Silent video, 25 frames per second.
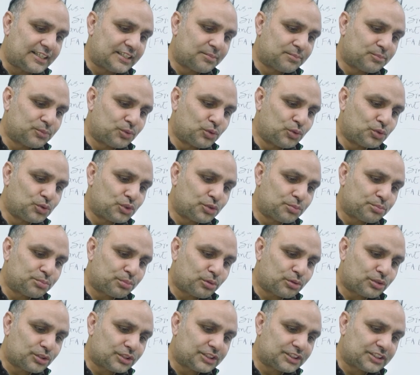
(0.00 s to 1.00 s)
the most
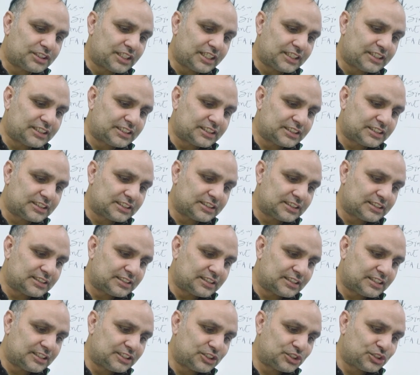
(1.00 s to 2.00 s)
important sections in
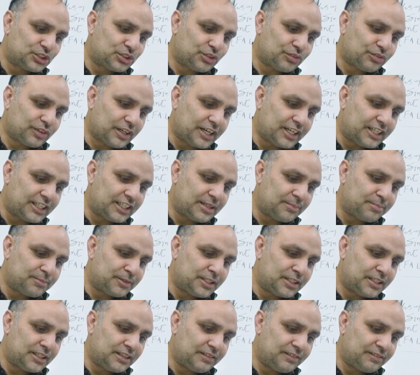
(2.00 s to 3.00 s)
the history of idea
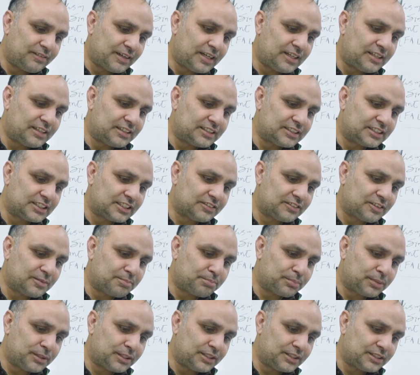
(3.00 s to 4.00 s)
may well deserve a
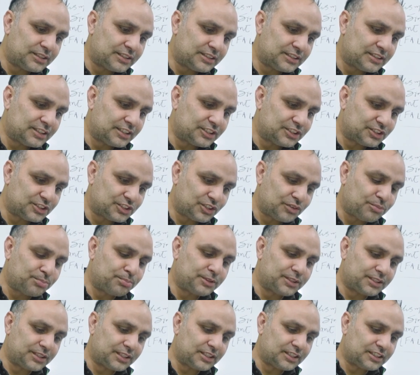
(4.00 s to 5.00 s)
place in the history of
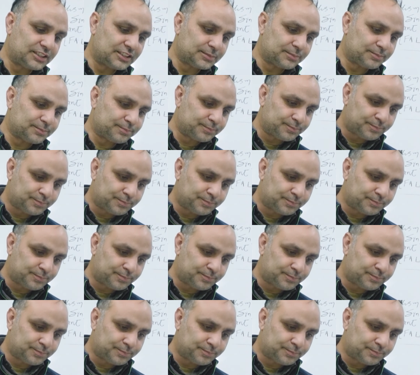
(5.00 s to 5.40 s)
materialism.